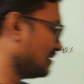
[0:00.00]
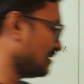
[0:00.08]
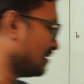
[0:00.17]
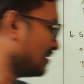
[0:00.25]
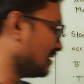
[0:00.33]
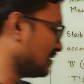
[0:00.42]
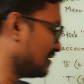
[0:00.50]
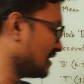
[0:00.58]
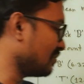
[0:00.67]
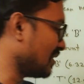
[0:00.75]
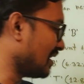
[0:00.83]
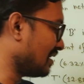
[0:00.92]
or the
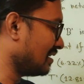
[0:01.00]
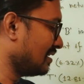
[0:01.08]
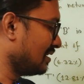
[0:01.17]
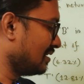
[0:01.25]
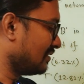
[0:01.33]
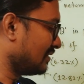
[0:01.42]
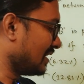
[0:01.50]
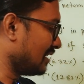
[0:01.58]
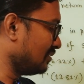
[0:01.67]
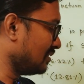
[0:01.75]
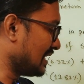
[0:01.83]
sigma value,